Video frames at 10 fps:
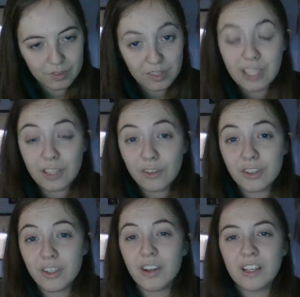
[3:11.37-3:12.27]
they
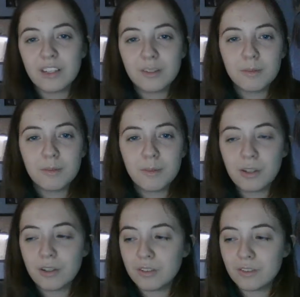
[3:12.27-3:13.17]
look nice,
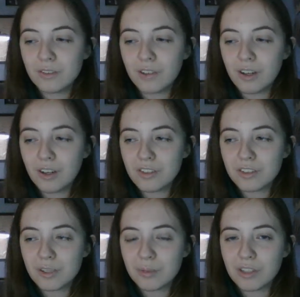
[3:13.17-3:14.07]
but I
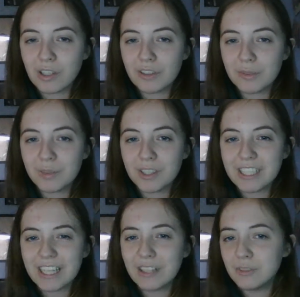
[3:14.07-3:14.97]
just kept staring at them,
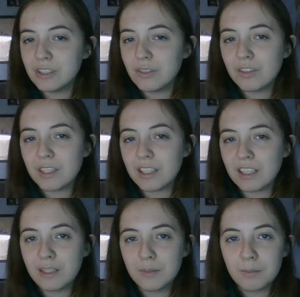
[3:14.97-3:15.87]
like, how do you
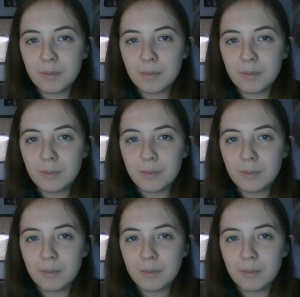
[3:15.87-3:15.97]
see?